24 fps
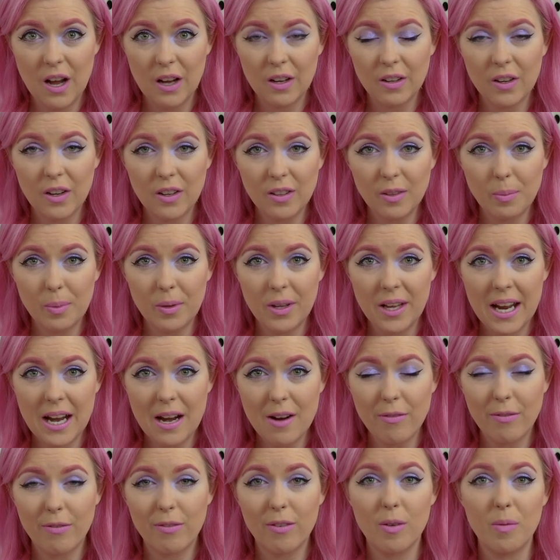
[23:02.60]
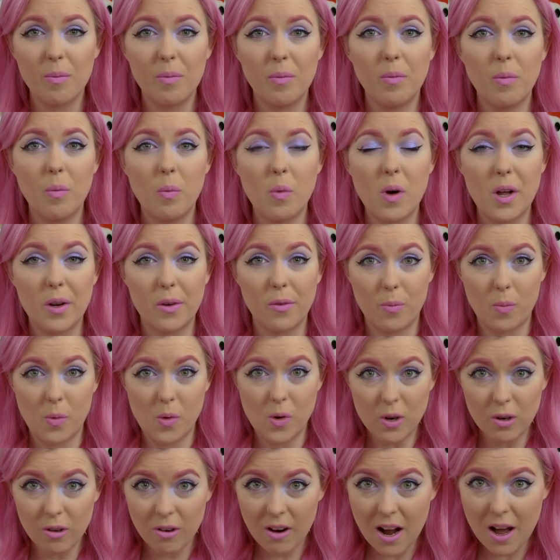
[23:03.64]
cosplay from World of
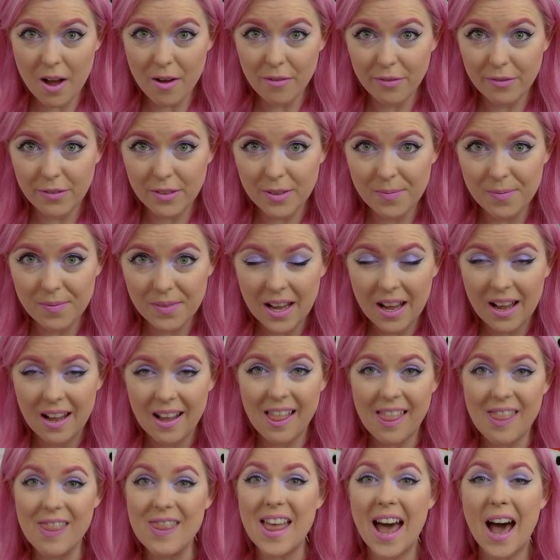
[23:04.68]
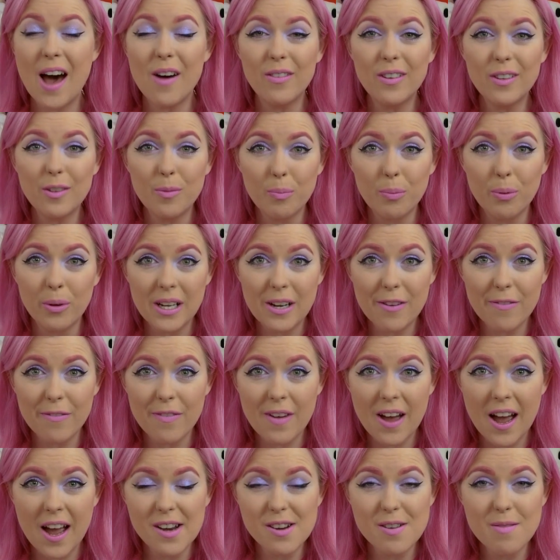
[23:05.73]
Warcraft. That was pretty
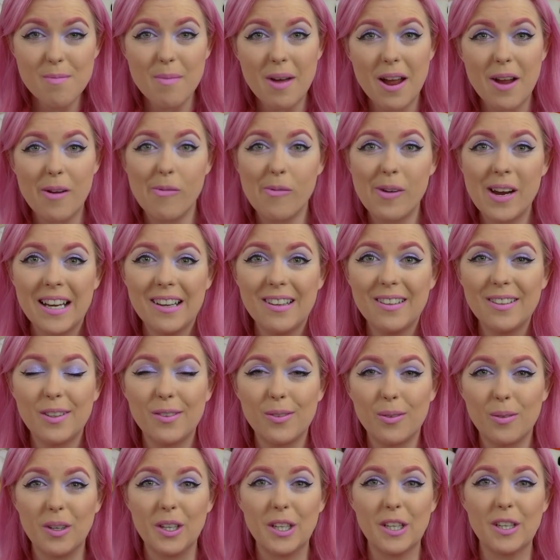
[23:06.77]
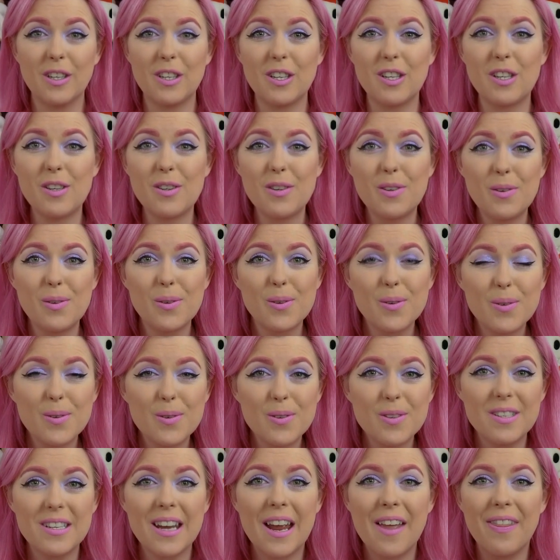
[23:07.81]
fun. My wings were
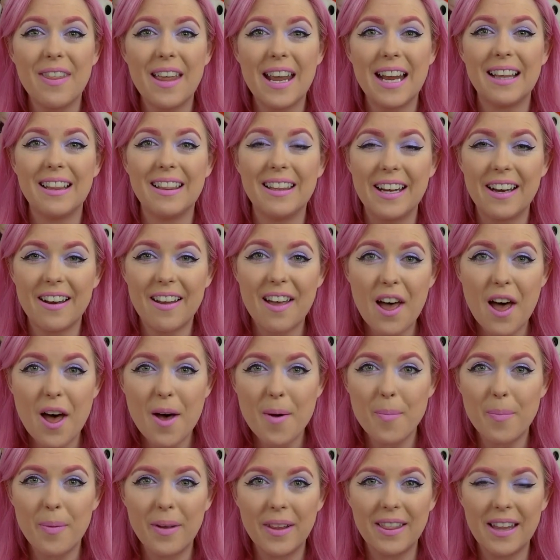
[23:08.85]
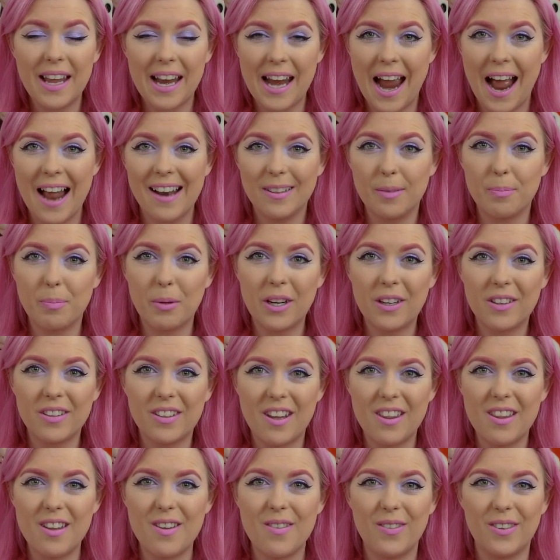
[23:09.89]
huge and they lit up and they had springs
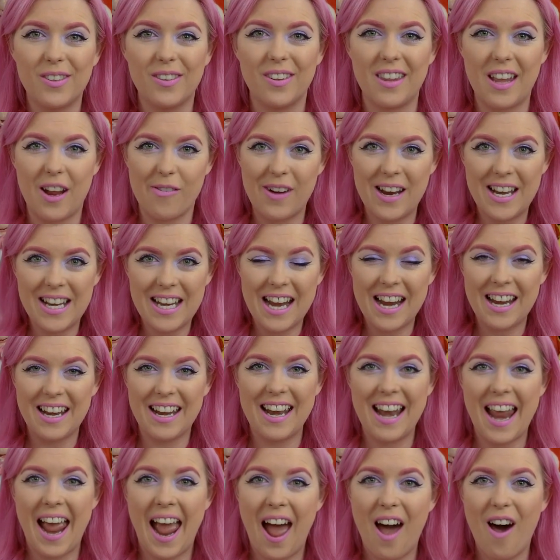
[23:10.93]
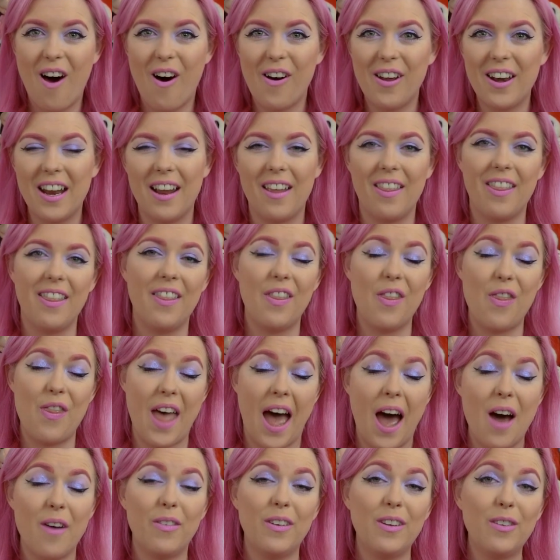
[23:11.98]
on them, so they went in and out, and
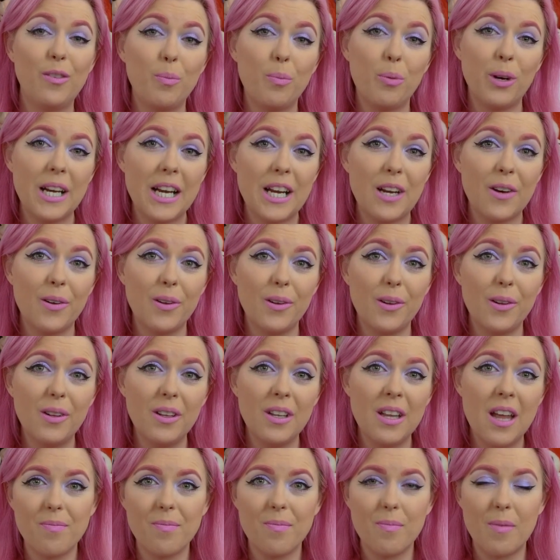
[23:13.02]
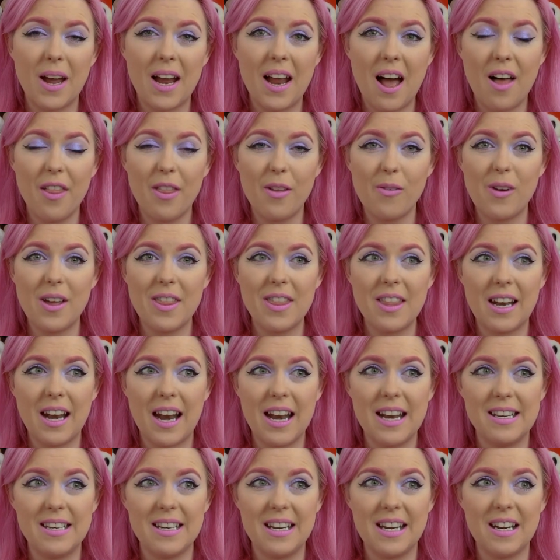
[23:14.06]
that was pretty cool. My other one that
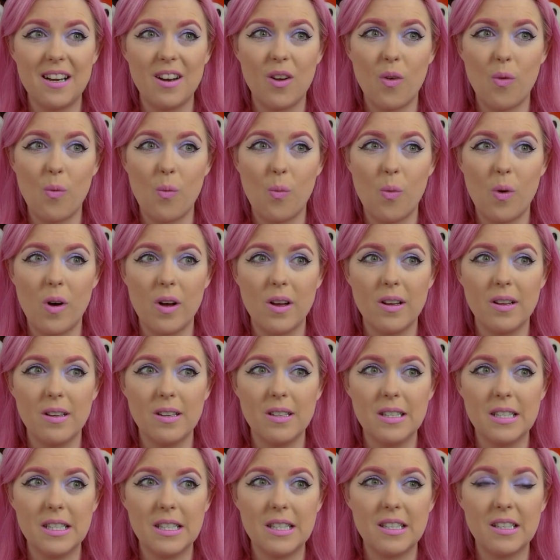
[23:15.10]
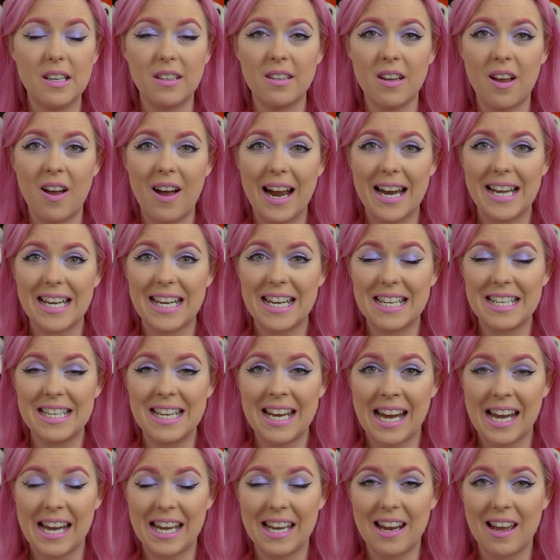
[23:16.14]
I did was Tiny
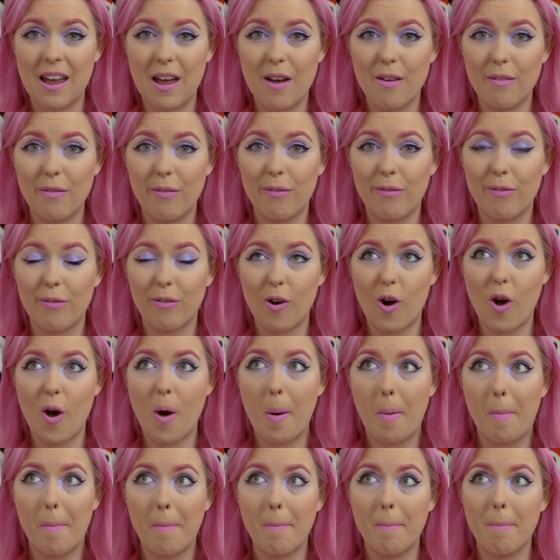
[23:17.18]
Tina from